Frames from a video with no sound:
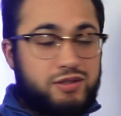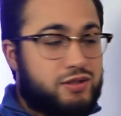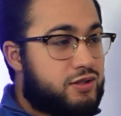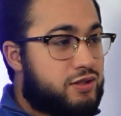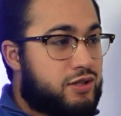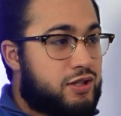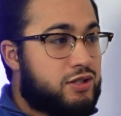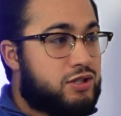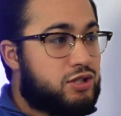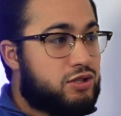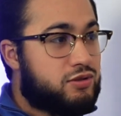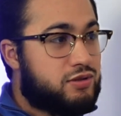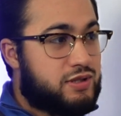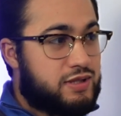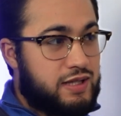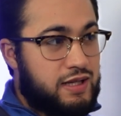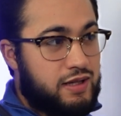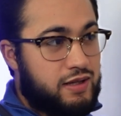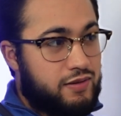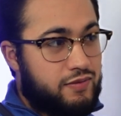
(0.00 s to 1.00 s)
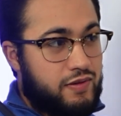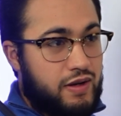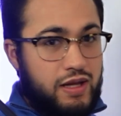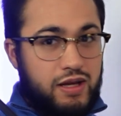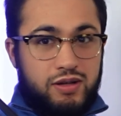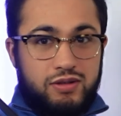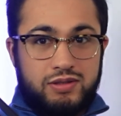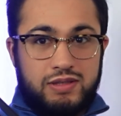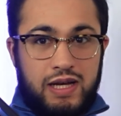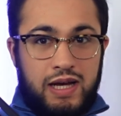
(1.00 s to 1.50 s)
Did you see the
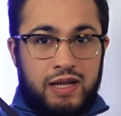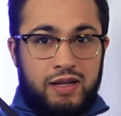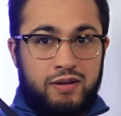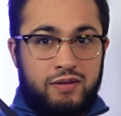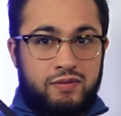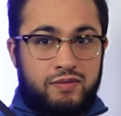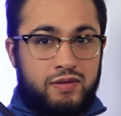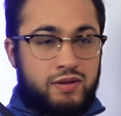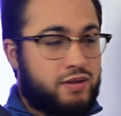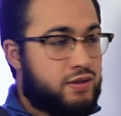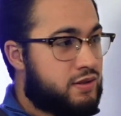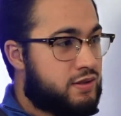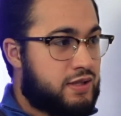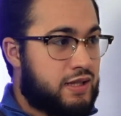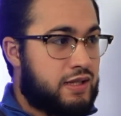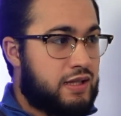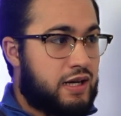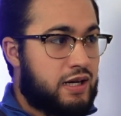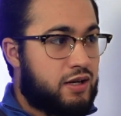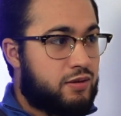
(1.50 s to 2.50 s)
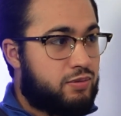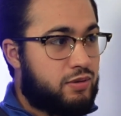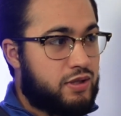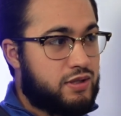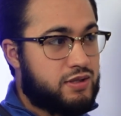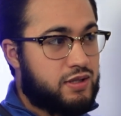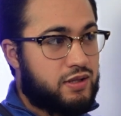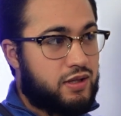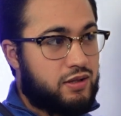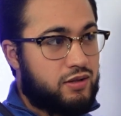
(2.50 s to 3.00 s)
videos out of Sidnaya
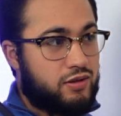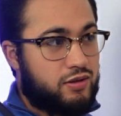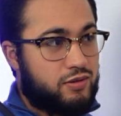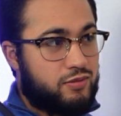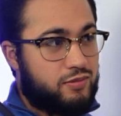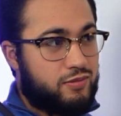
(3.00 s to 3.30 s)
prison under the